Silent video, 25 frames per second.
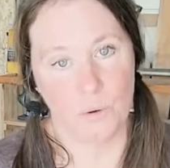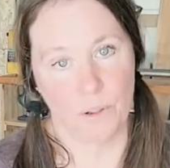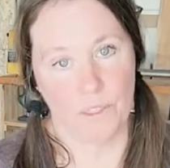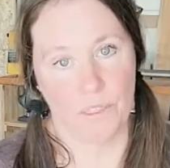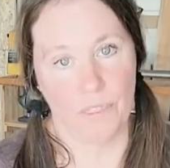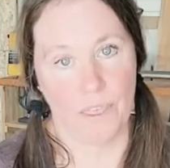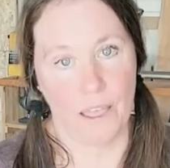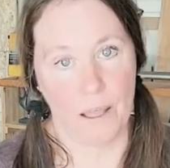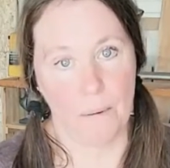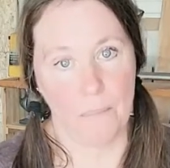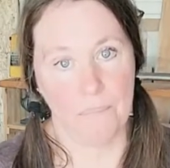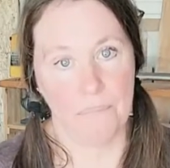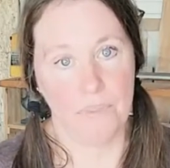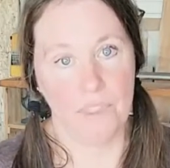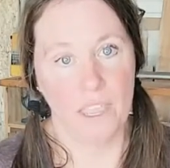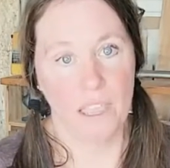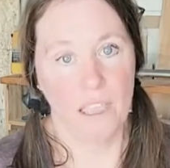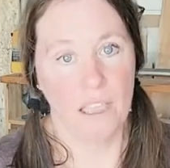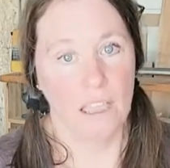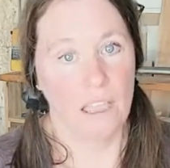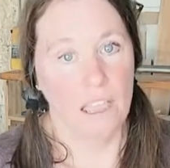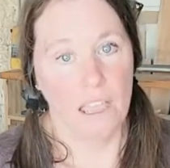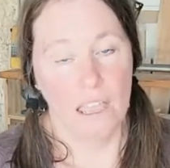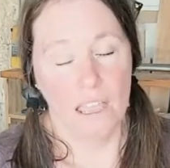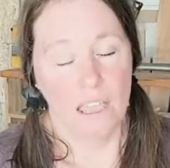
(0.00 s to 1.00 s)
with them.
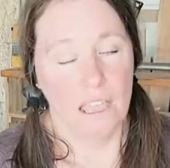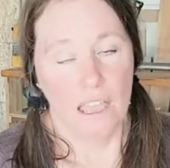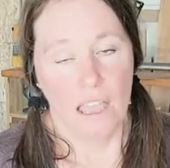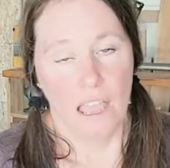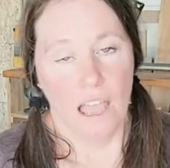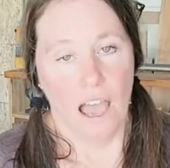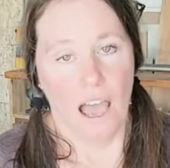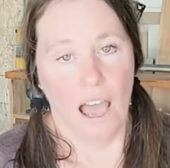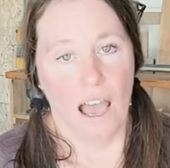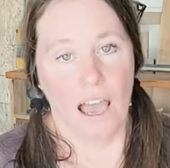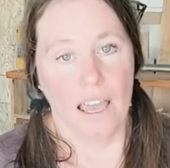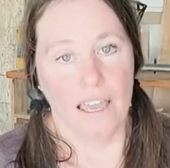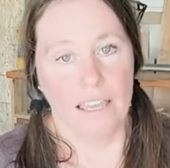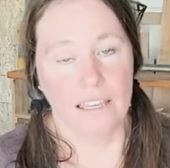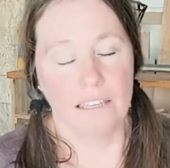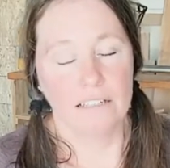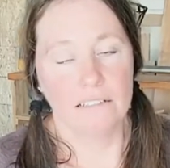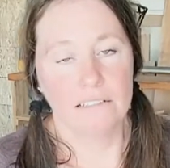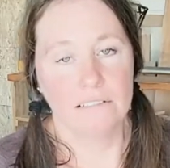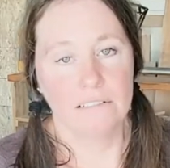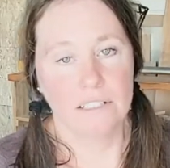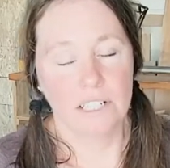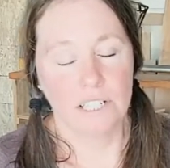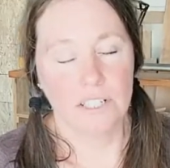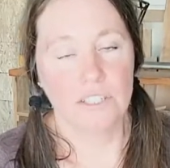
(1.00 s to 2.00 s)

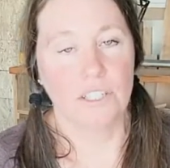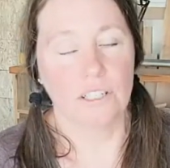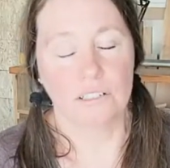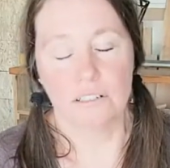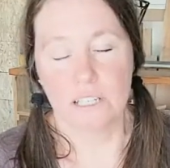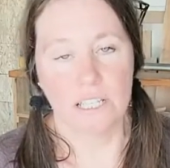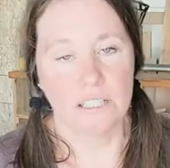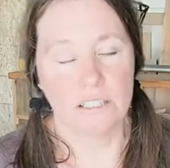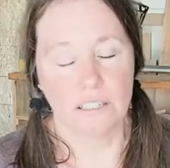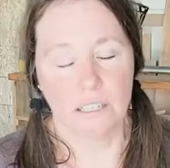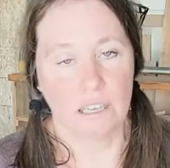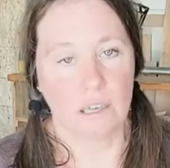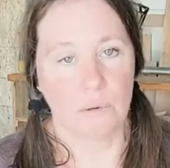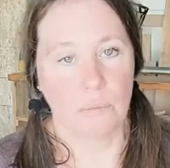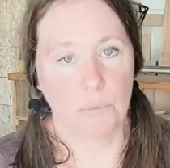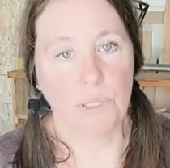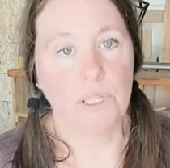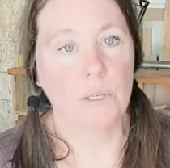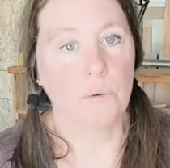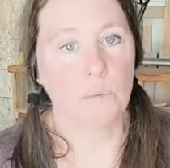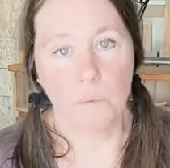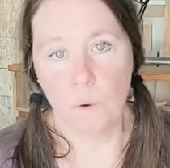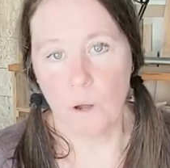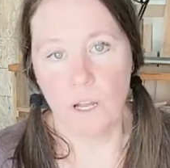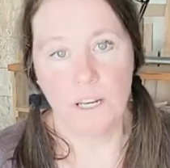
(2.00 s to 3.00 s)
It's a
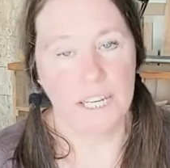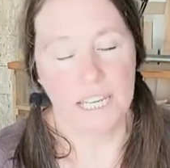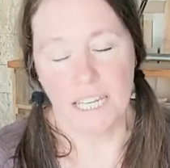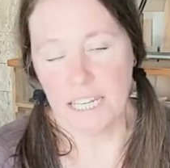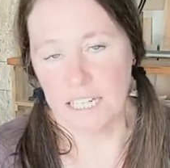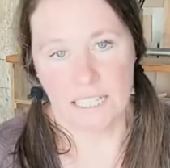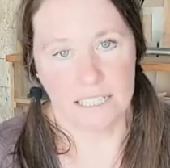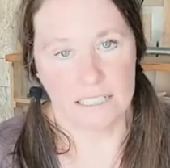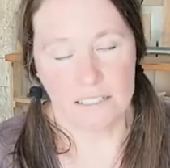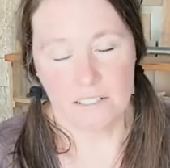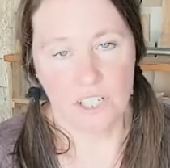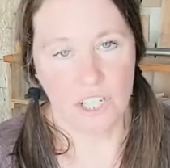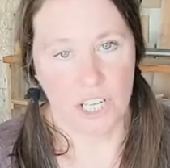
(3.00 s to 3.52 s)
complete 180